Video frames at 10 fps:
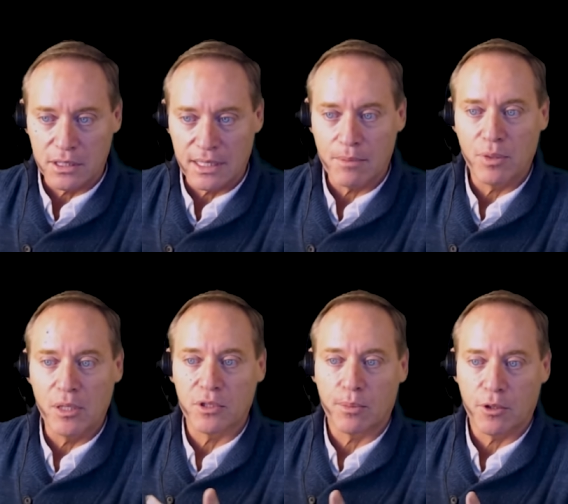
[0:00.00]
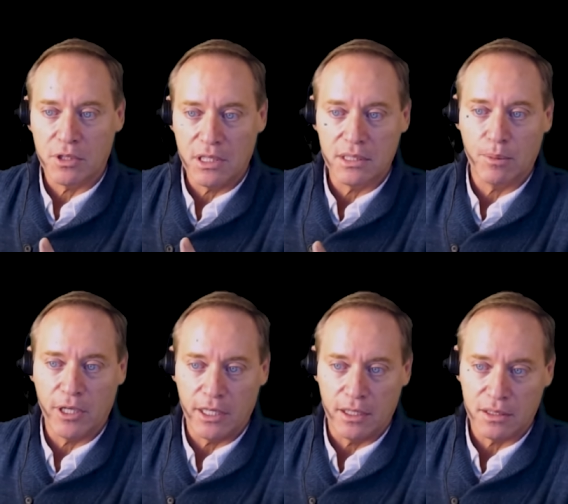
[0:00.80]
to get people to
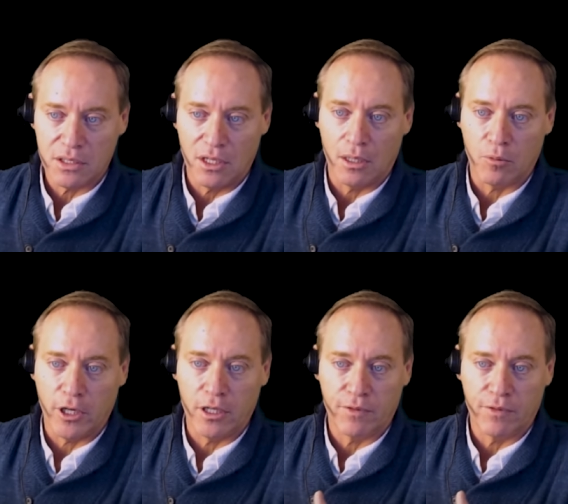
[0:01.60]
participate in a scheme, right?